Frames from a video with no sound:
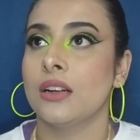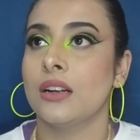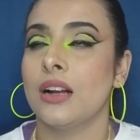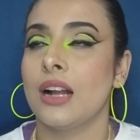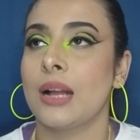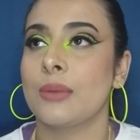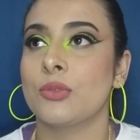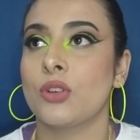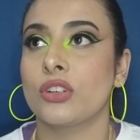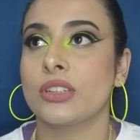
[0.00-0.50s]

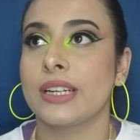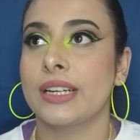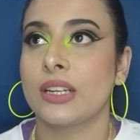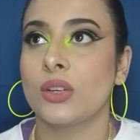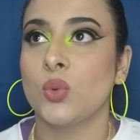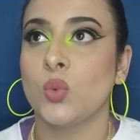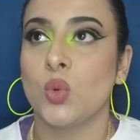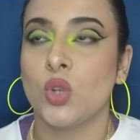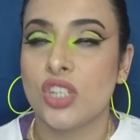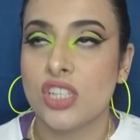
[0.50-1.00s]
I'm not
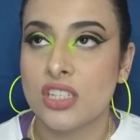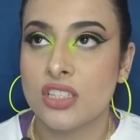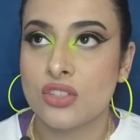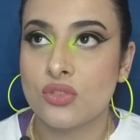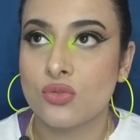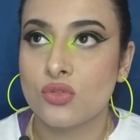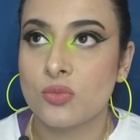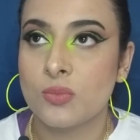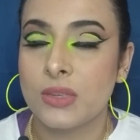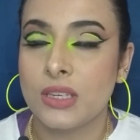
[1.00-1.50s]
getting words
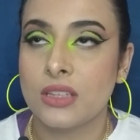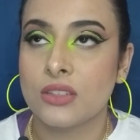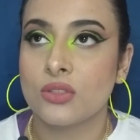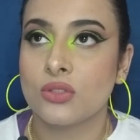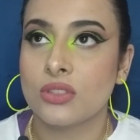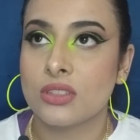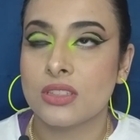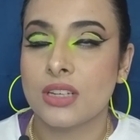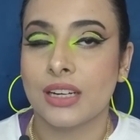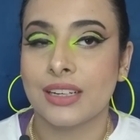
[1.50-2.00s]
to speak,
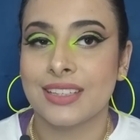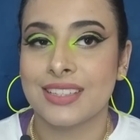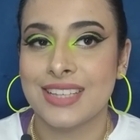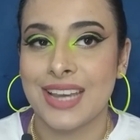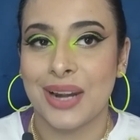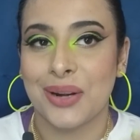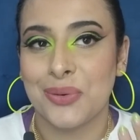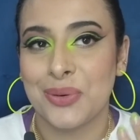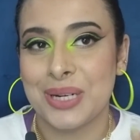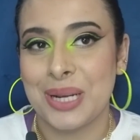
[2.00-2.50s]
so just
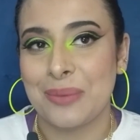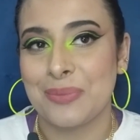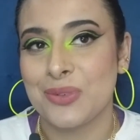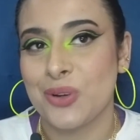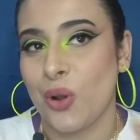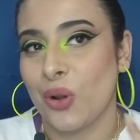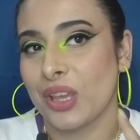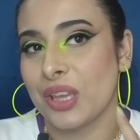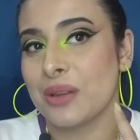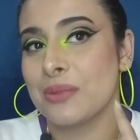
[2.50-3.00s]
understand what I'm
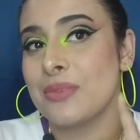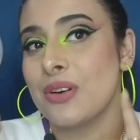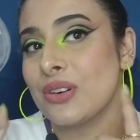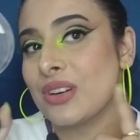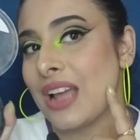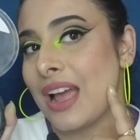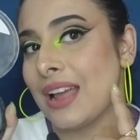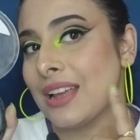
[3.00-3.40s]
talking about.